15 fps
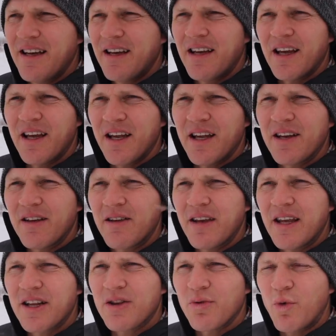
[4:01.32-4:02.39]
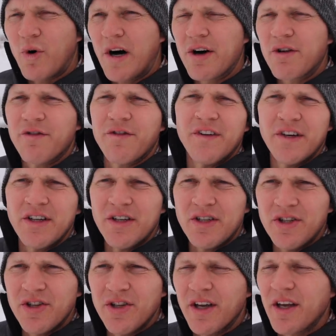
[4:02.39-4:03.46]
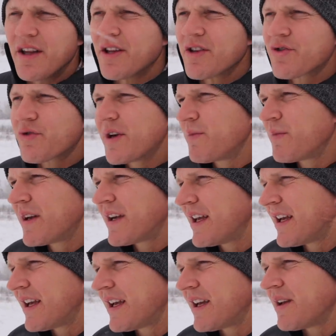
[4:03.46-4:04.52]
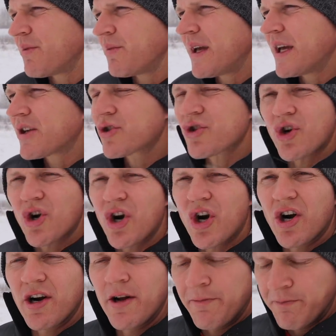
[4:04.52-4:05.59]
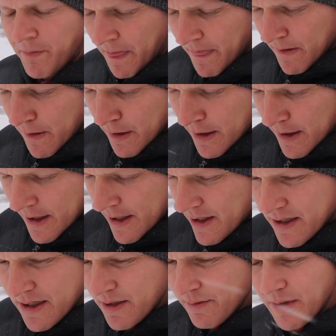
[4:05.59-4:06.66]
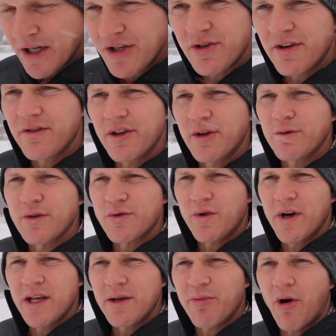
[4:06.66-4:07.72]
and get the water filled and the treatment in and make sure uh, make sure everything was running